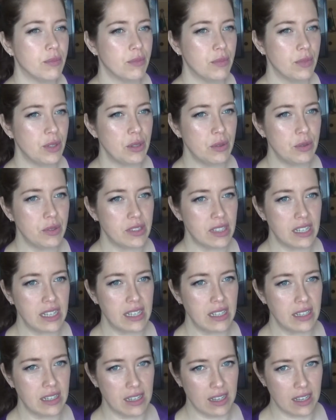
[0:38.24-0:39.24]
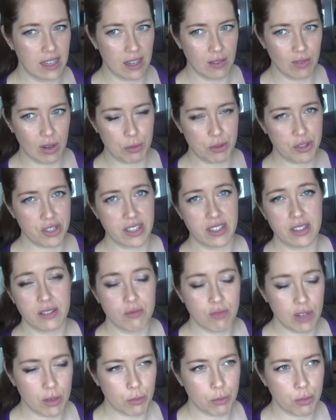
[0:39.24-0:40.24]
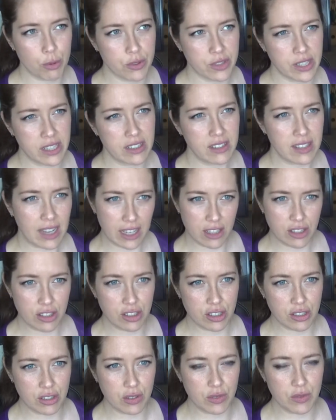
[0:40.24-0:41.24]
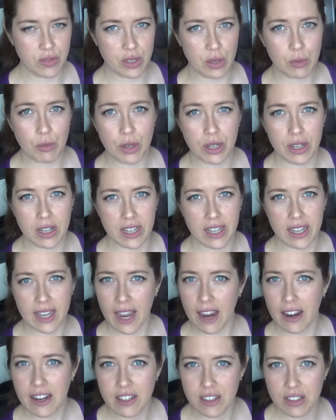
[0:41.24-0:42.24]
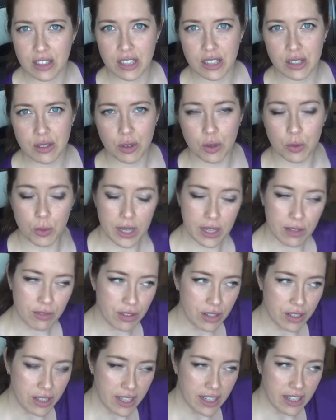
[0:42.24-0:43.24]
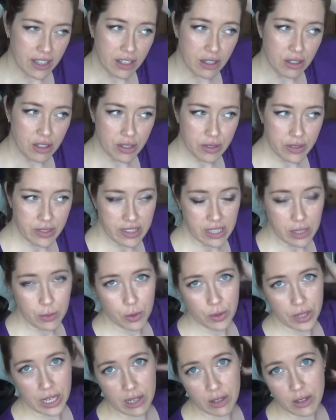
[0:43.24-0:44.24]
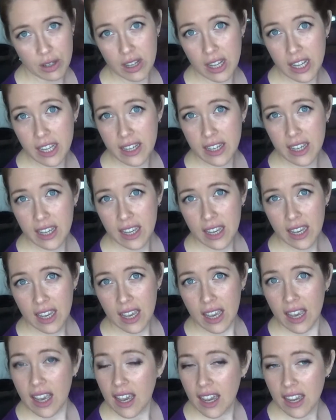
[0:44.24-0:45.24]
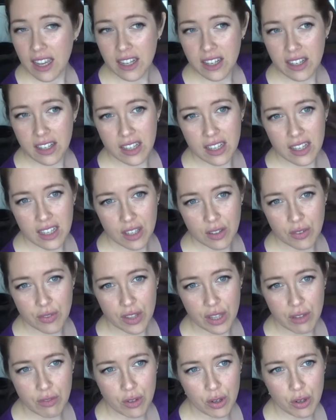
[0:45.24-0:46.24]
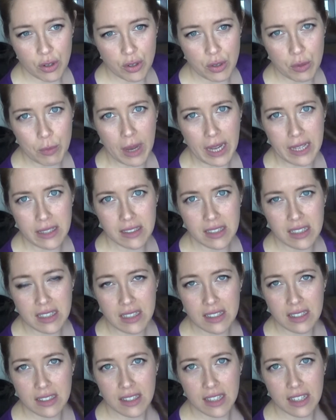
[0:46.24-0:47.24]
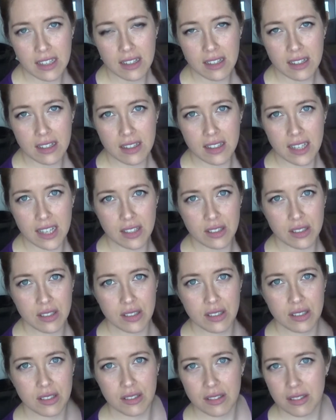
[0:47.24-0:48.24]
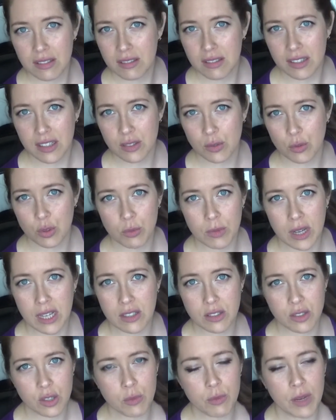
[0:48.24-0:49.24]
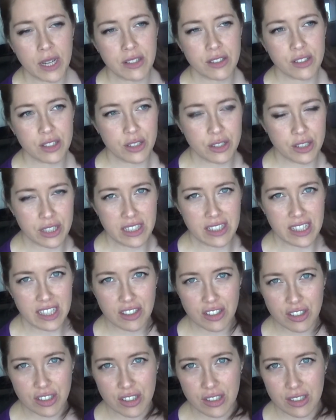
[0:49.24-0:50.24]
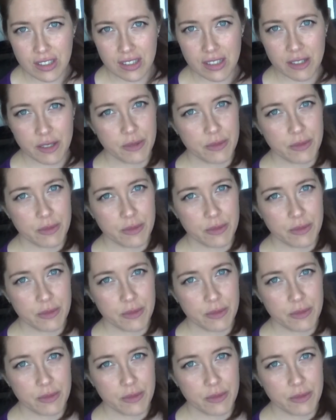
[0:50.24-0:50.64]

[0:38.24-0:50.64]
you see a representation of someone, like a character or whatever, and you don't see what they look like. And if they've got good banter, then that's all that matters. Good banter, good intentions.